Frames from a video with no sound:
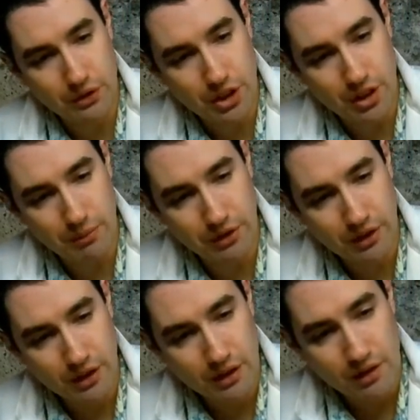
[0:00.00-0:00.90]
chips.
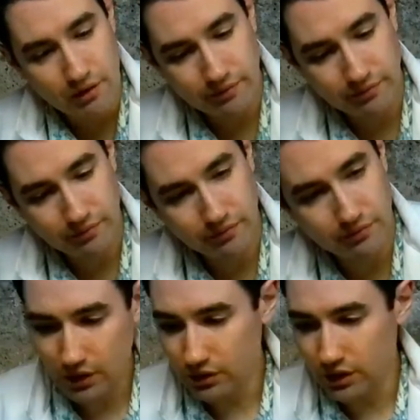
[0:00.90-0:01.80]

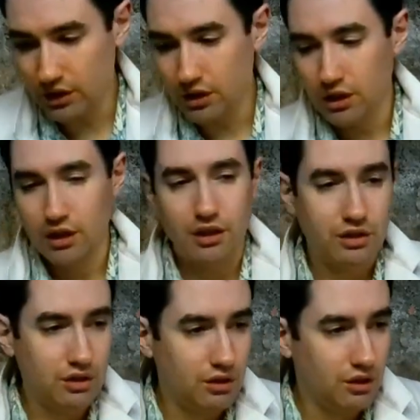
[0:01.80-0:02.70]
Okay,
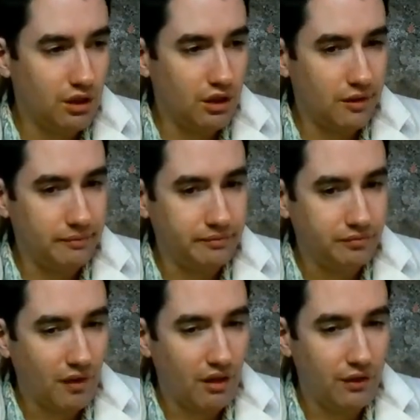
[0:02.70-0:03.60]
so
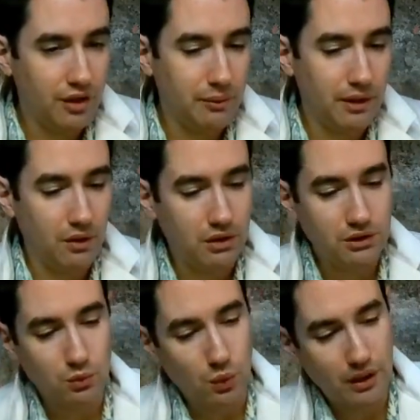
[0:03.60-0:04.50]
if it's about
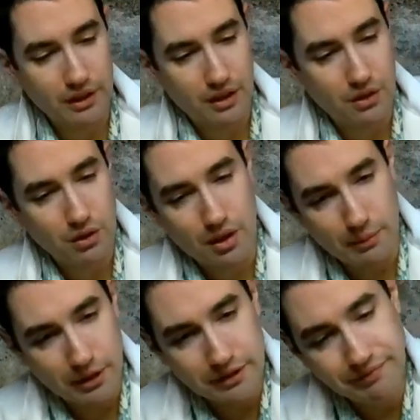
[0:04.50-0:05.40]
1
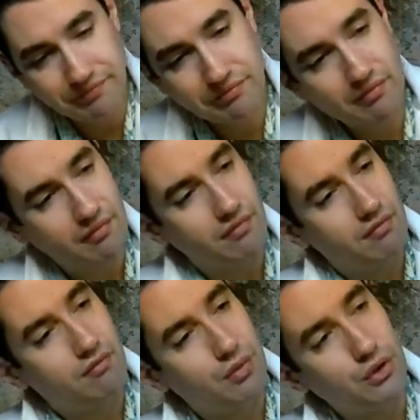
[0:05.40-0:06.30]
cucumber
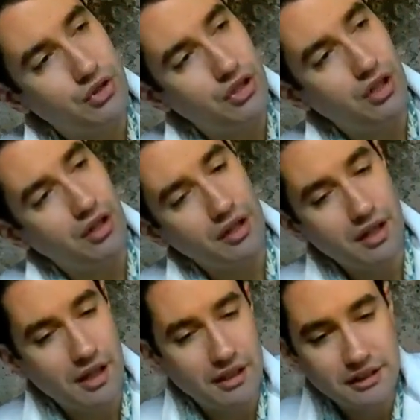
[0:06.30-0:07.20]
per jar,
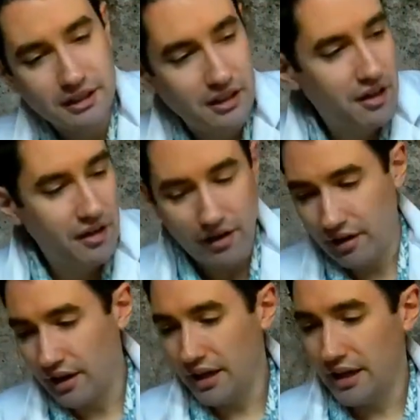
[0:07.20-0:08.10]

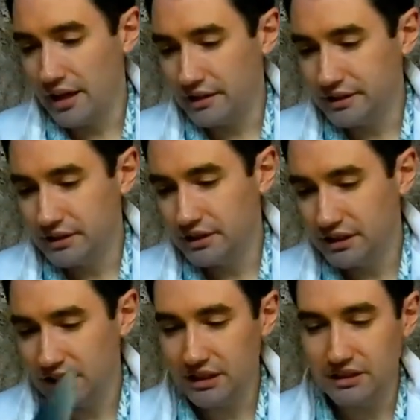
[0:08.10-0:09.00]
I have
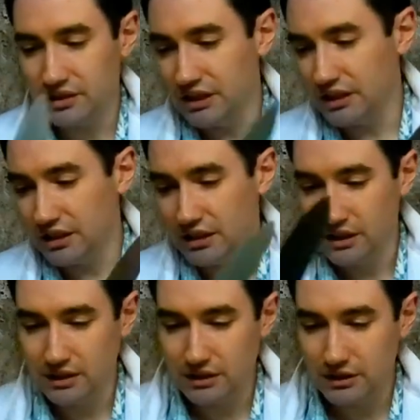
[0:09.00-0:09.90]
6 of these,
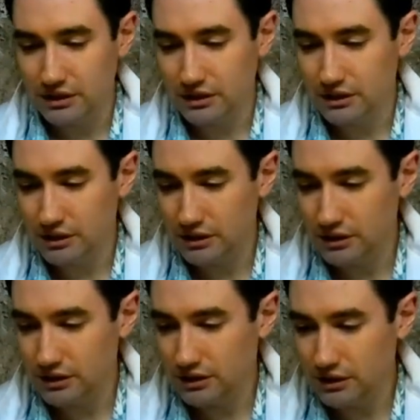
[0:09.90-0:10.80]

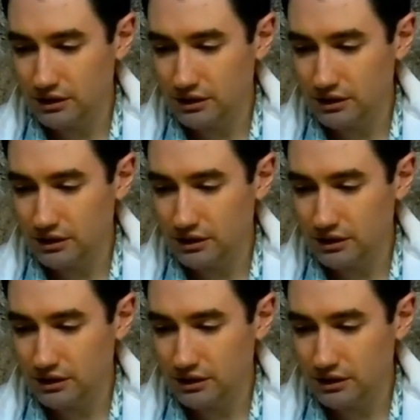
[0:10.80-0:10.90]
so